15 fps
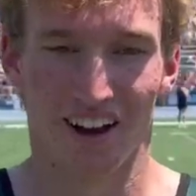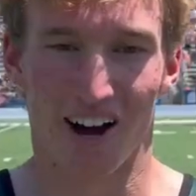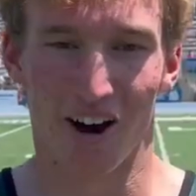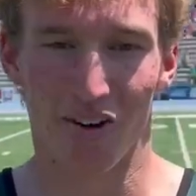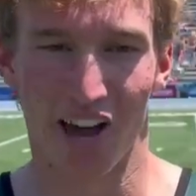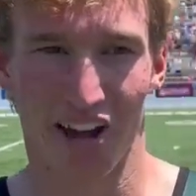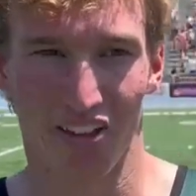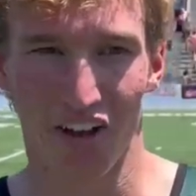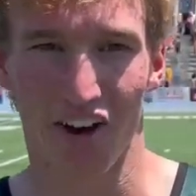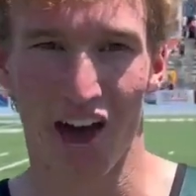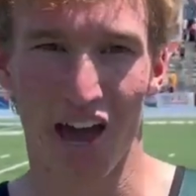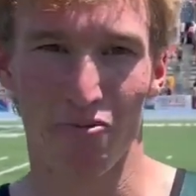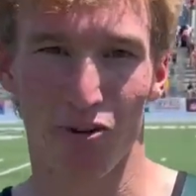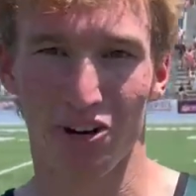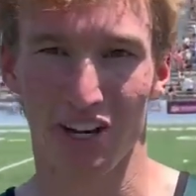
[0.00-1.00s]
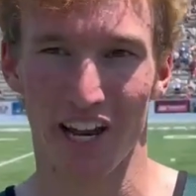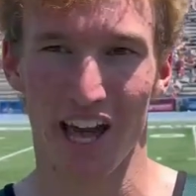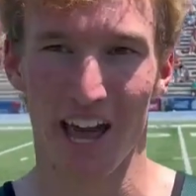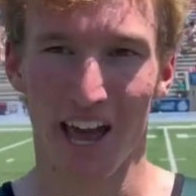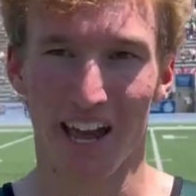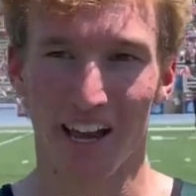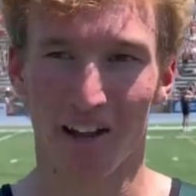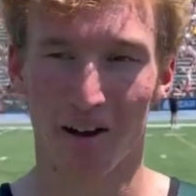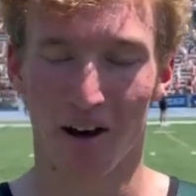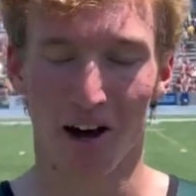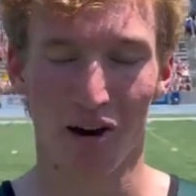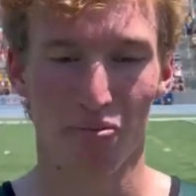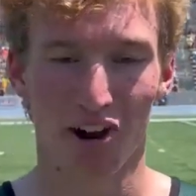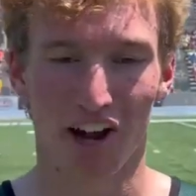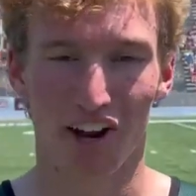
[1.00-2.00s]
We had a little headwind today,
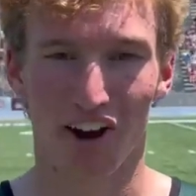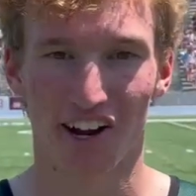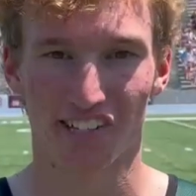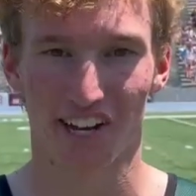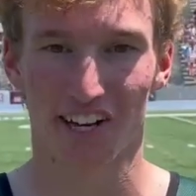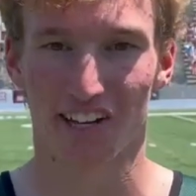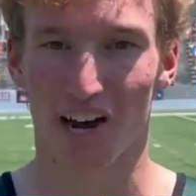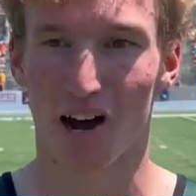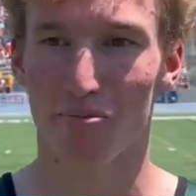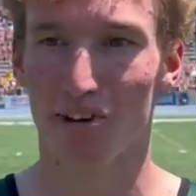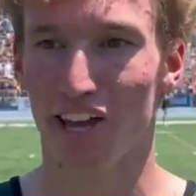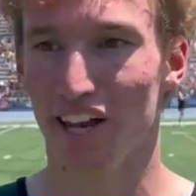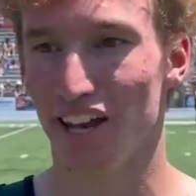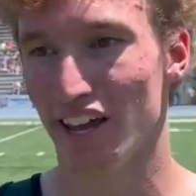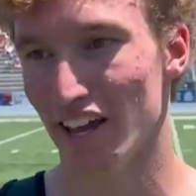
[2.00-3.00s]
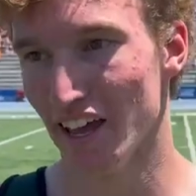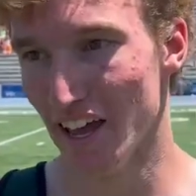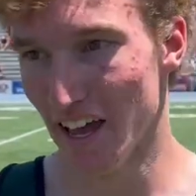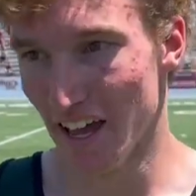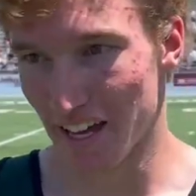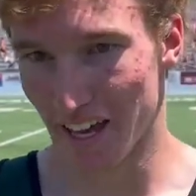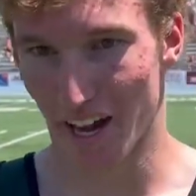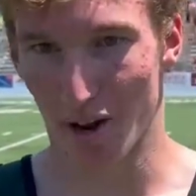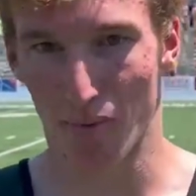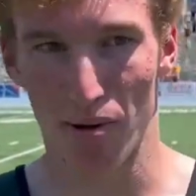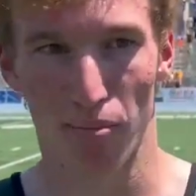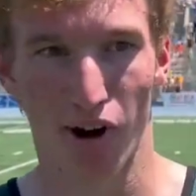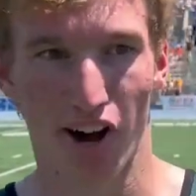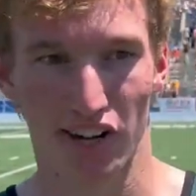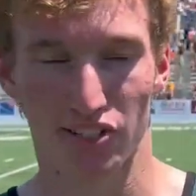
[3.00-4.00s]
but I know I just had to come in, get out of my
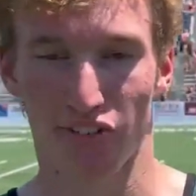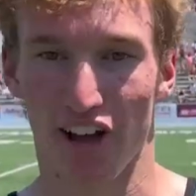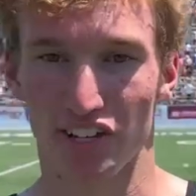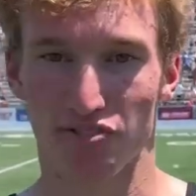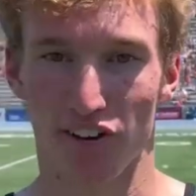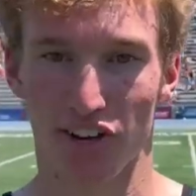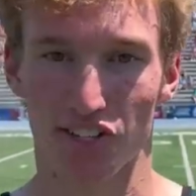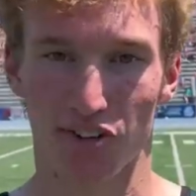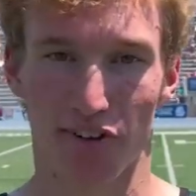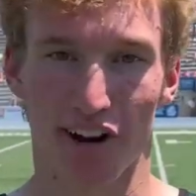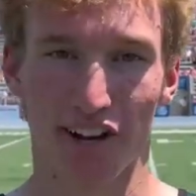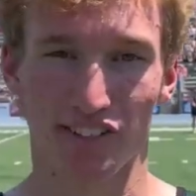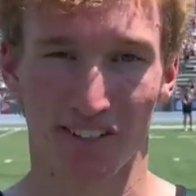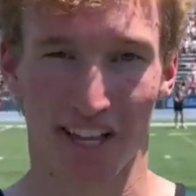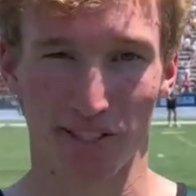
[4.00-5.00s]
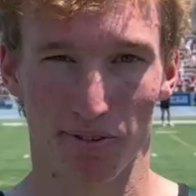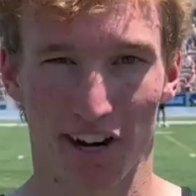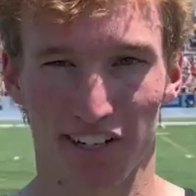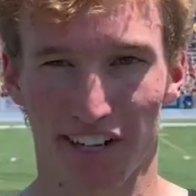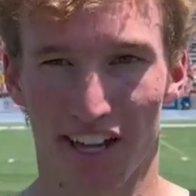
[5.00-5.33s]
box, guys, finish the race, and that's what I did.